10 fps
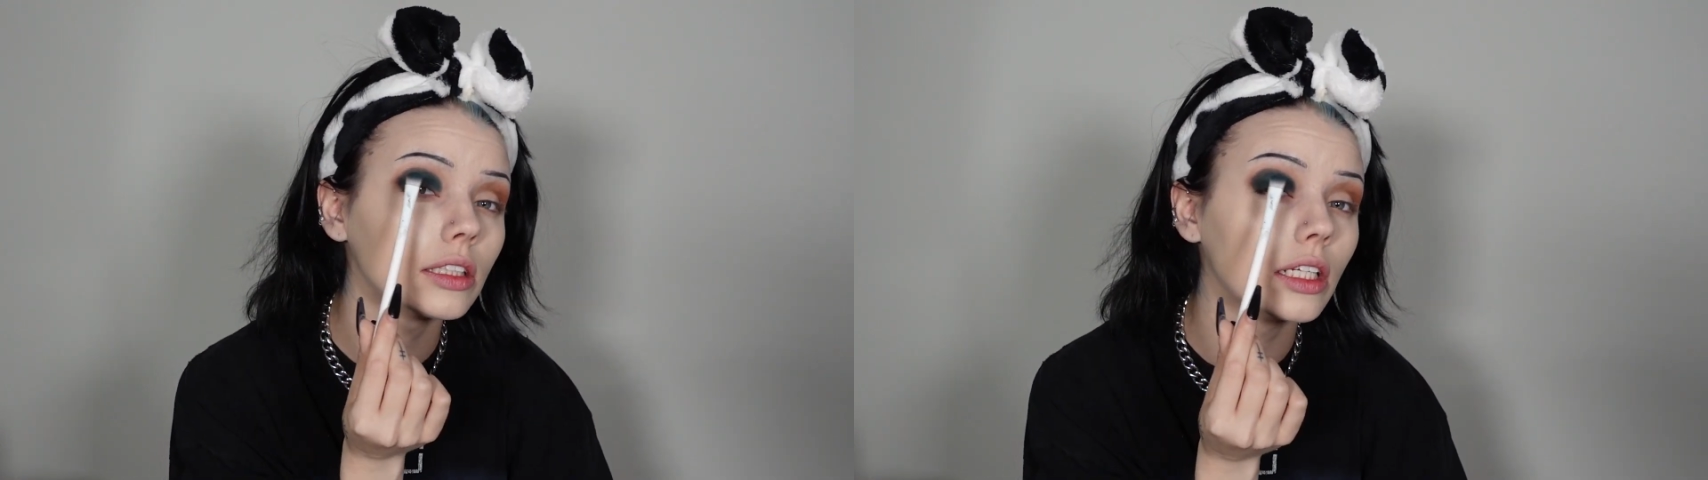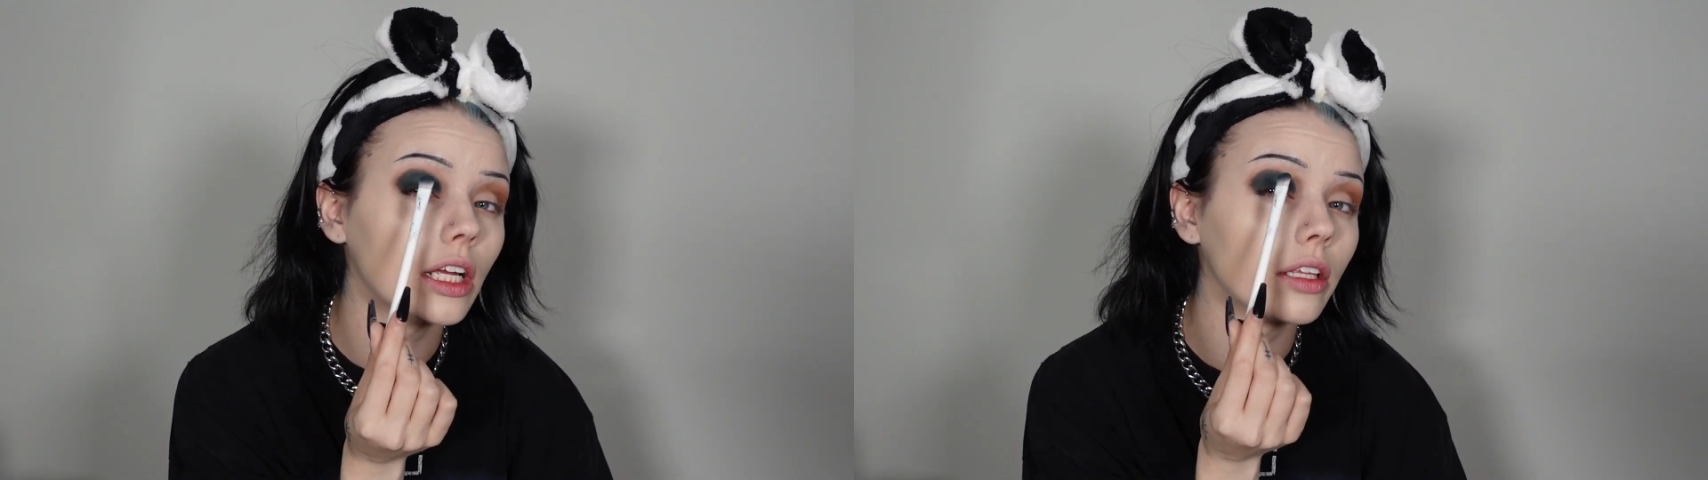
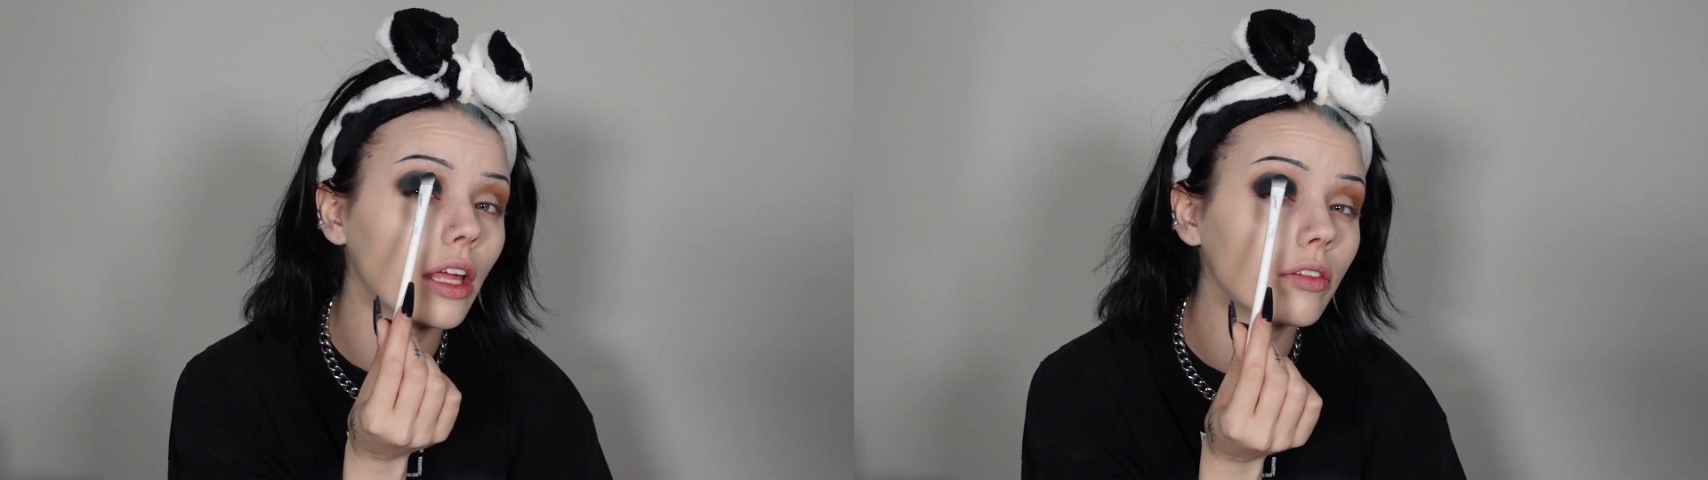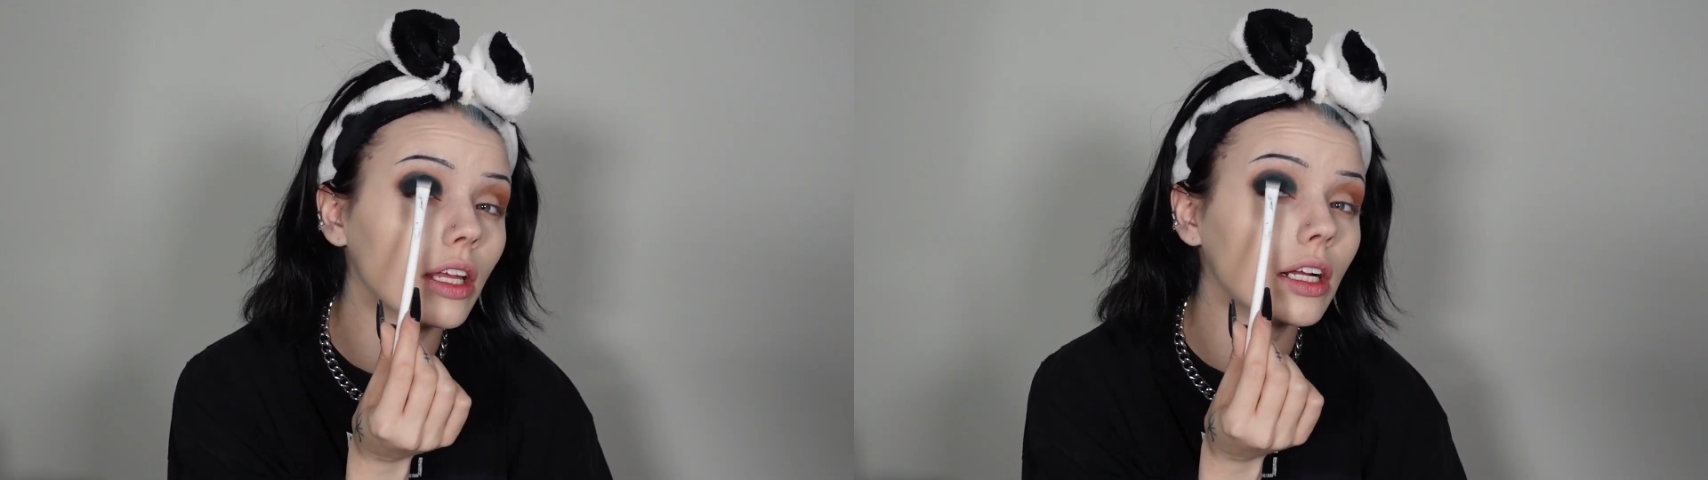and I
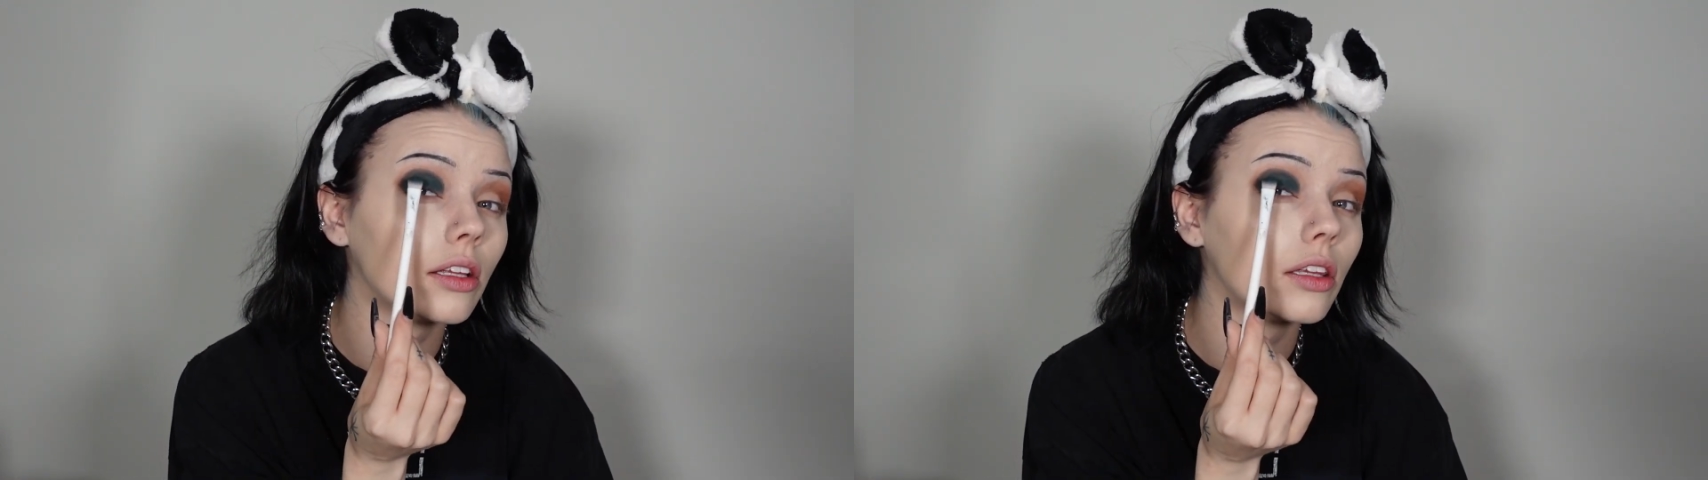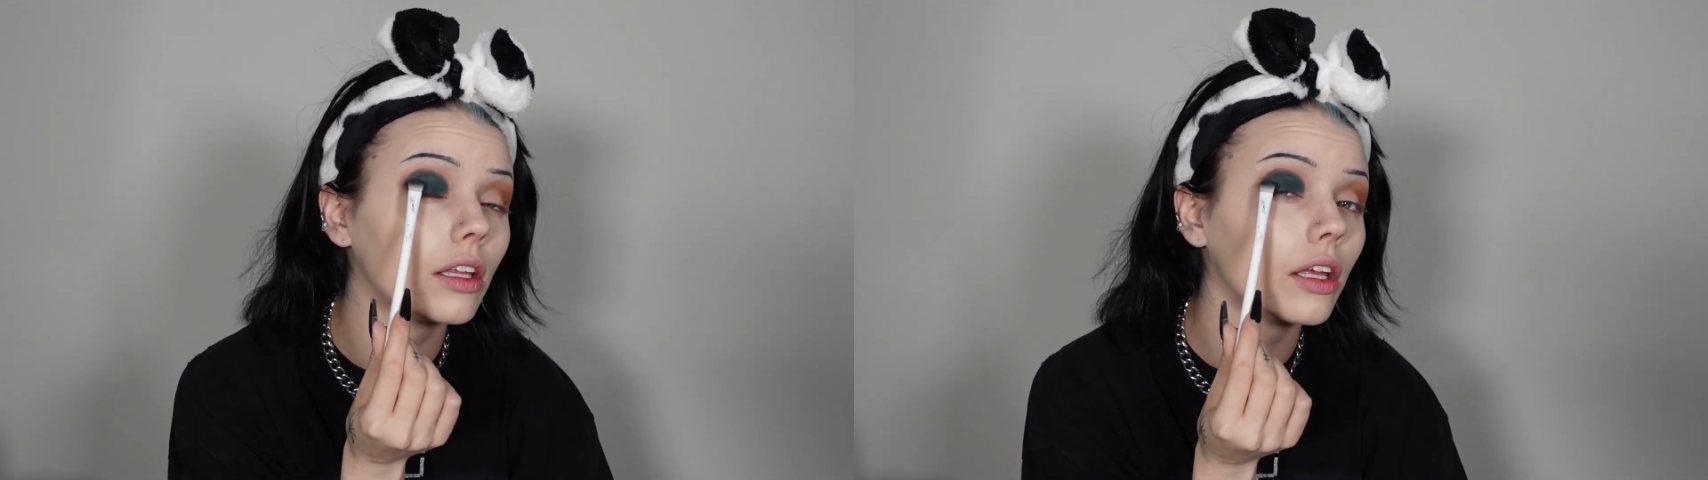left like a
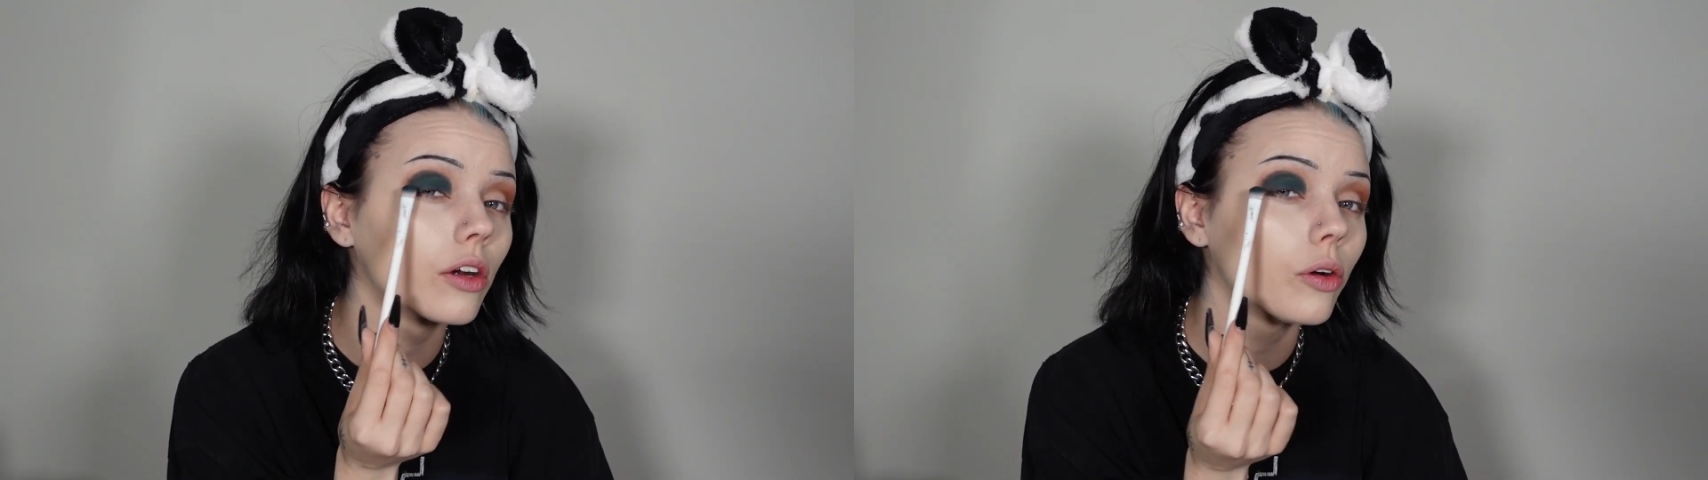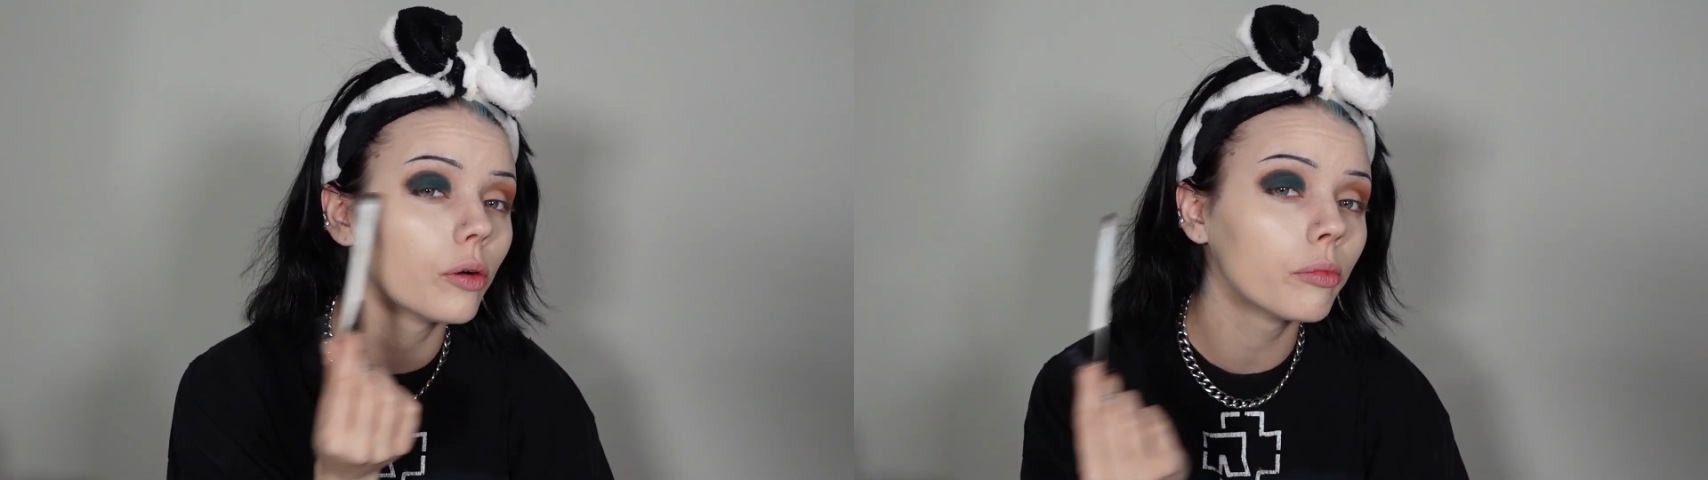
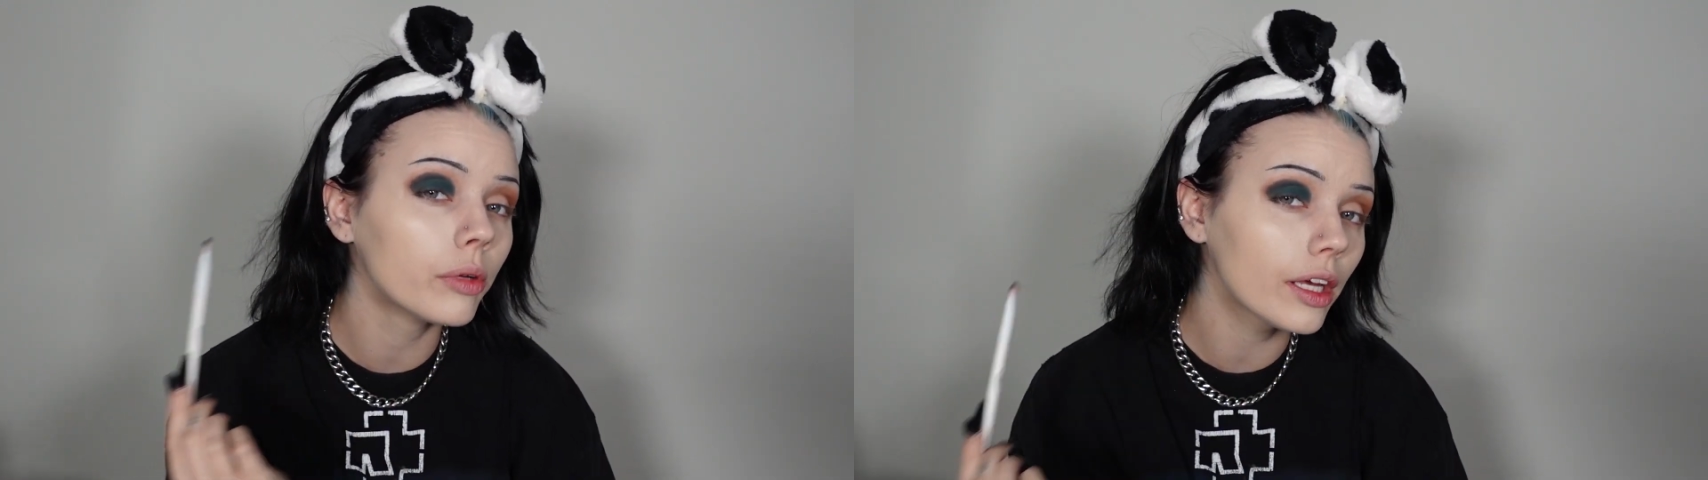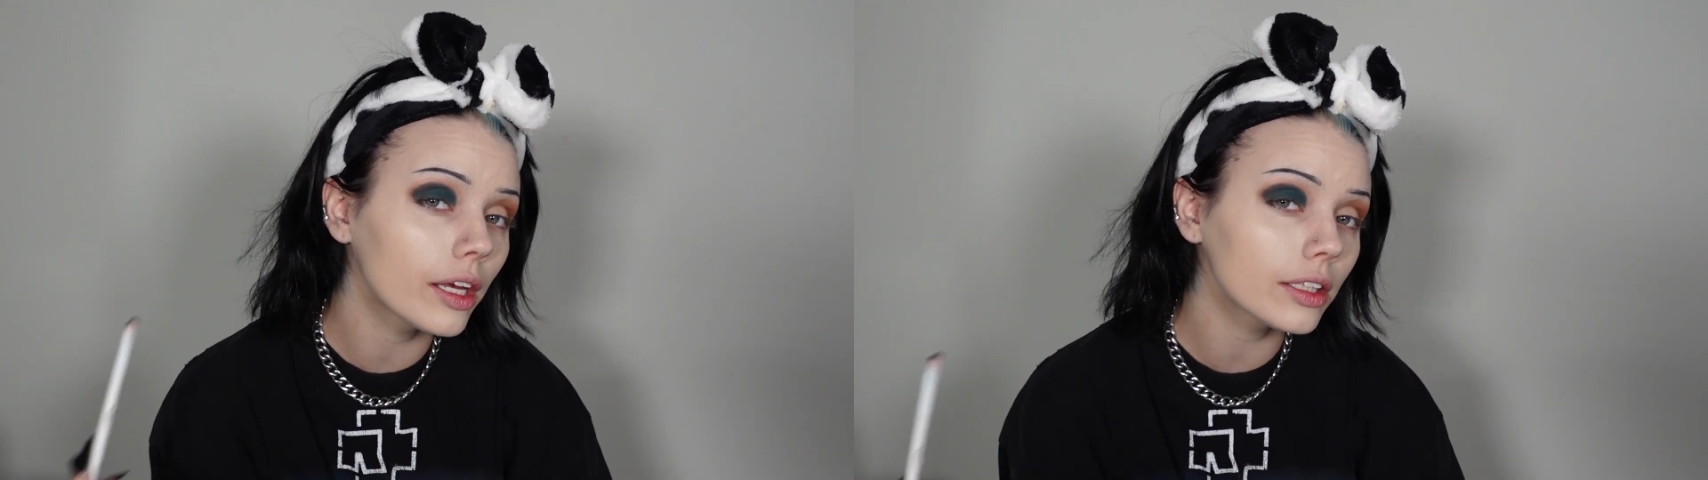little
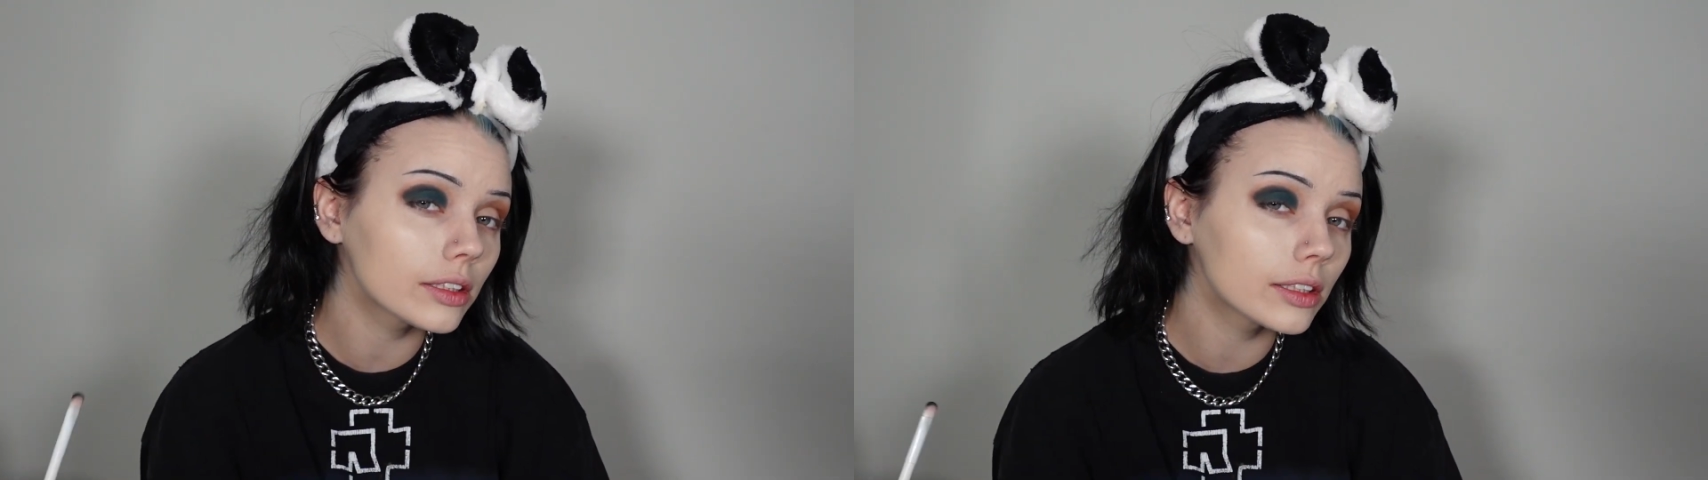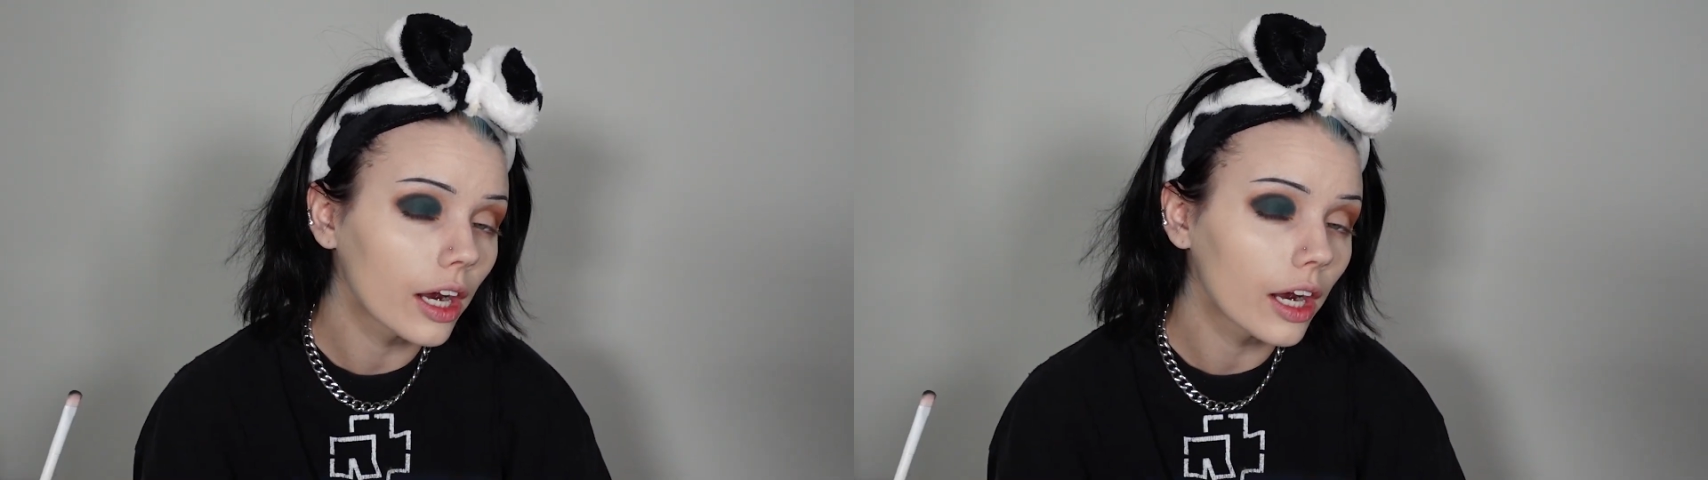bit.